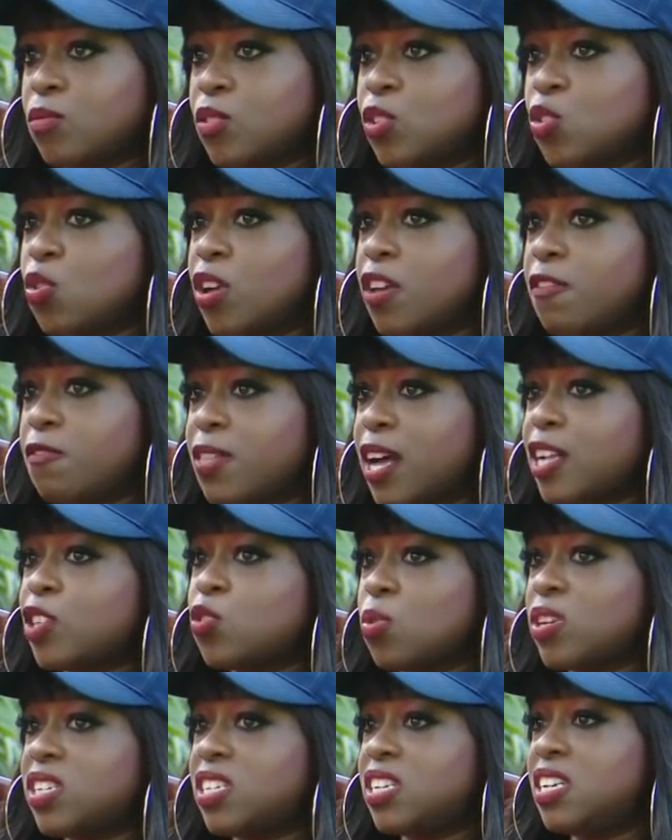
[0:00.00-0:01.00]
So if
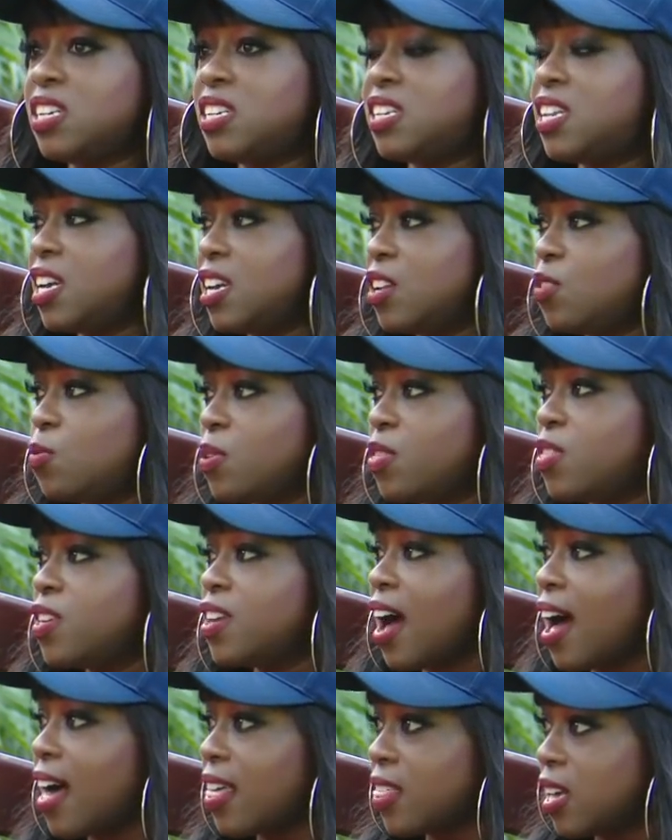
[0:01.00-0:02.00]
that's what he did with
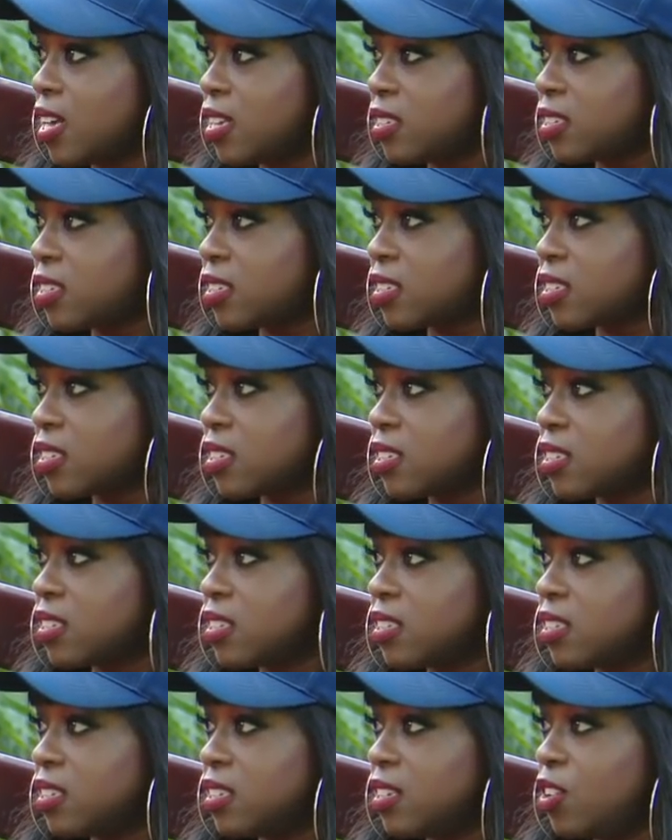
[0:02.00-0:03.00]
the others,
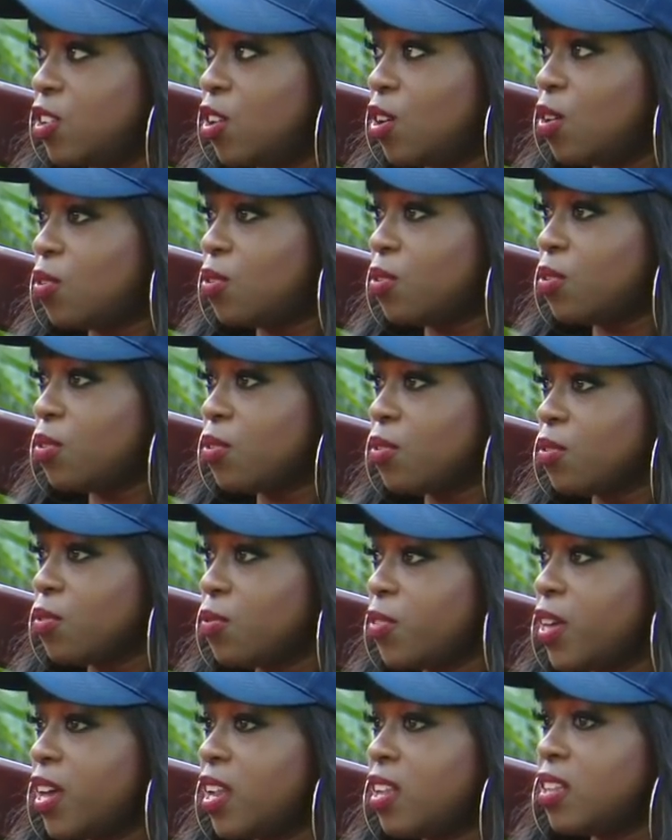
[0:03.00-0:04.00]

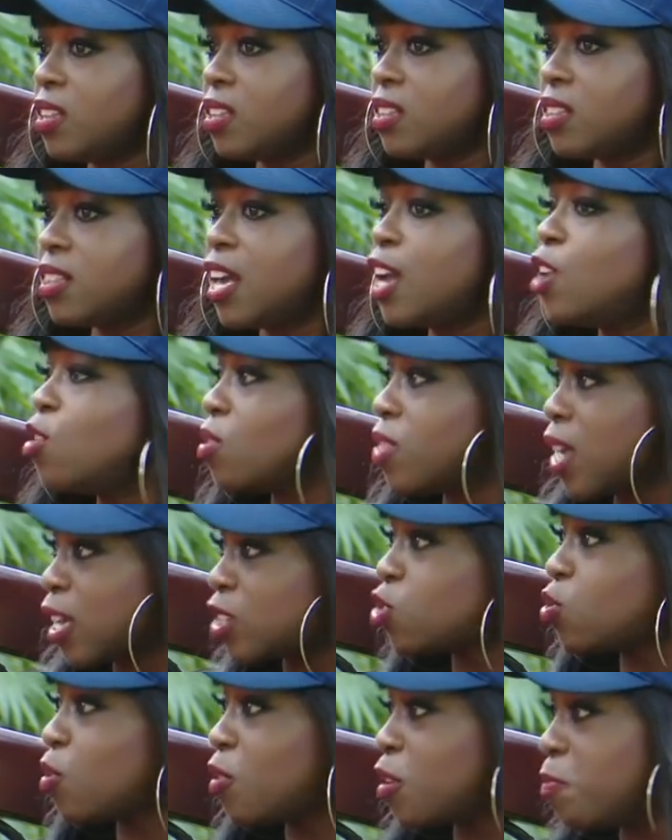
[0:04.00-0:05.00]
then they know their
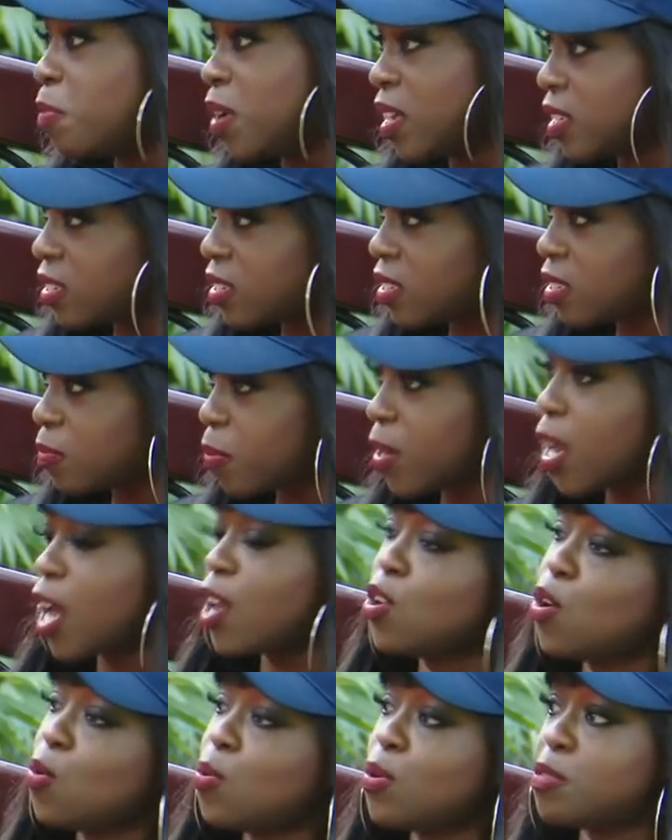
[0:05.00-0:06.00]
story best. But I
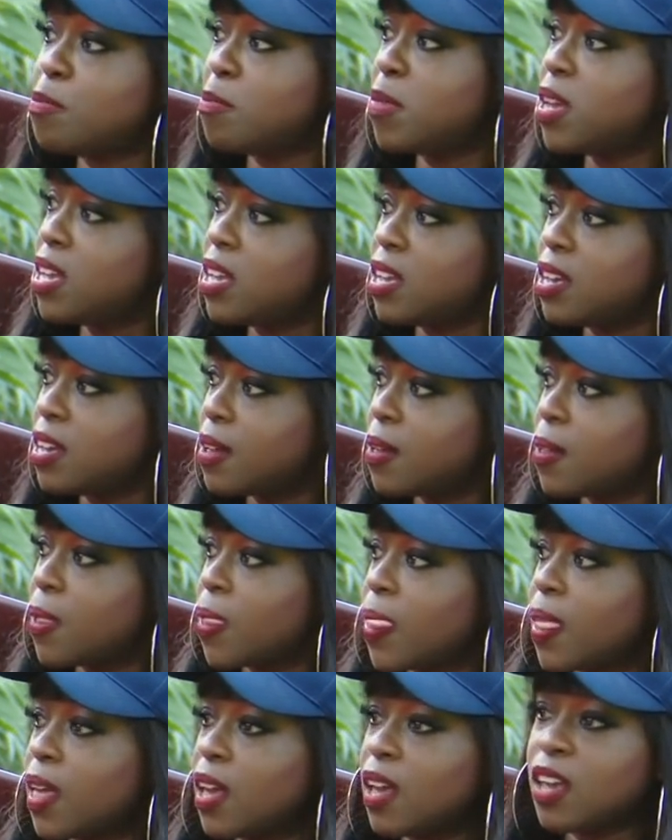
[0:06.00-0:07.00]
know with me,
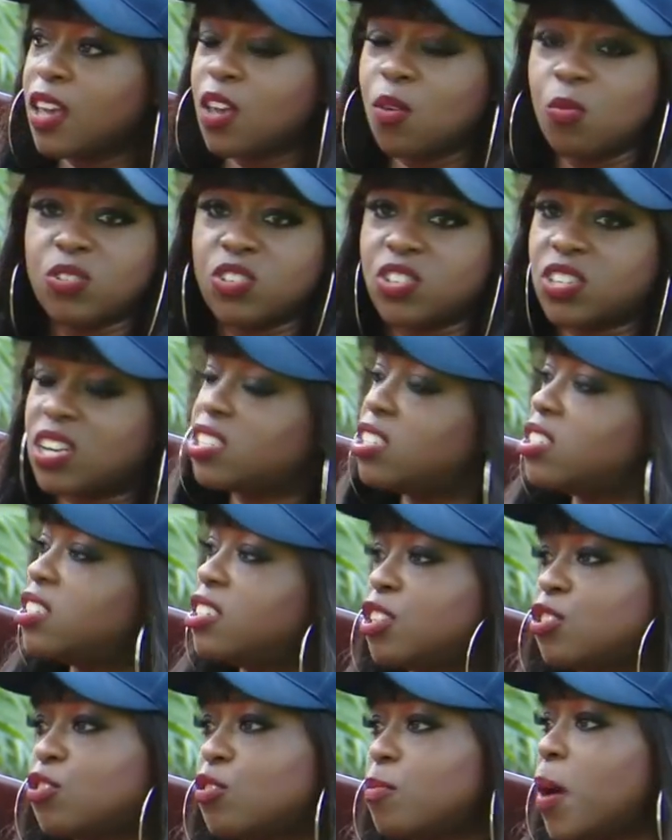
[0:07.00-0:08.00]
he was such a
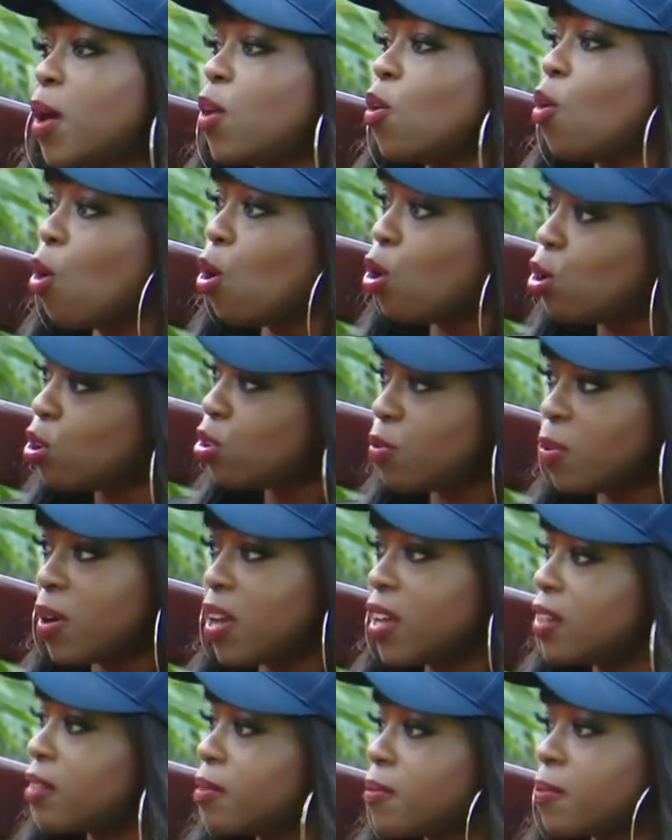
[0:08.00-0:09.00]
gentleman all the
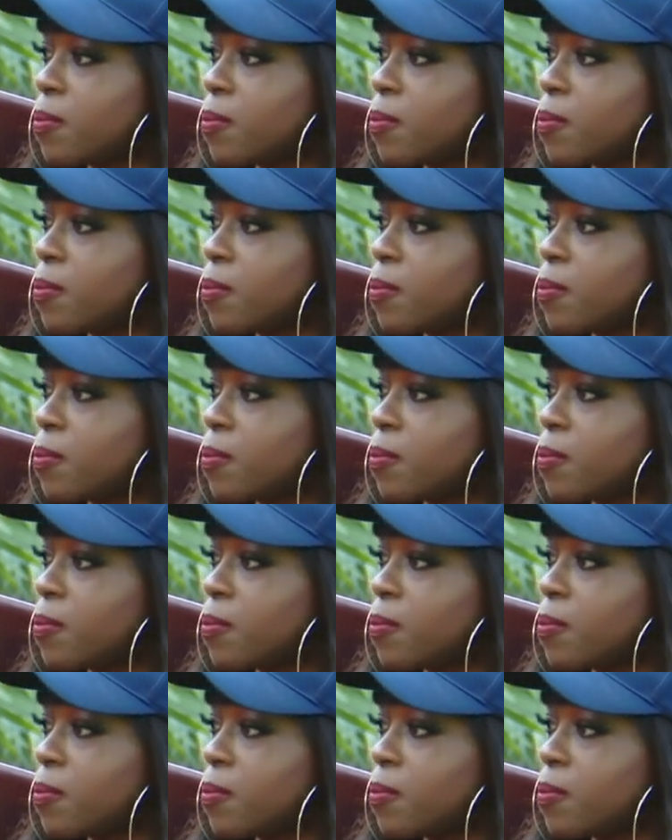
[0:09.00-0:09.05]
way.